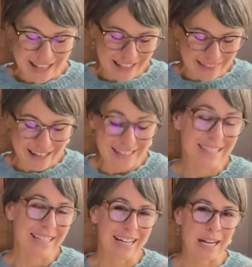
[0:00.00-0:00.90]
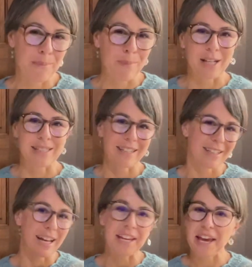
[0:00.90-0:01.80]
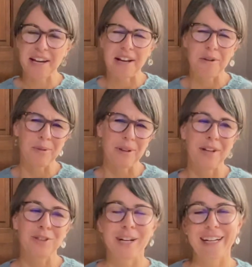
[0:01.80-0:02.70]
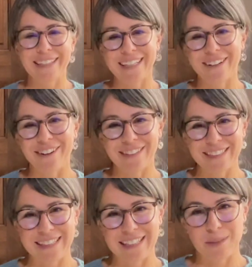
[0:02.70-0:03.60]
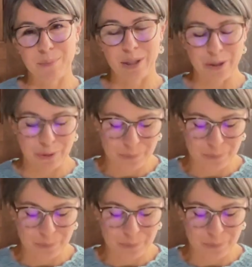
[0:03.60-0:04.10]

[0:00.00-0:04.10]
And that's the Knitting Posse. Again, I'll try to link all these things below.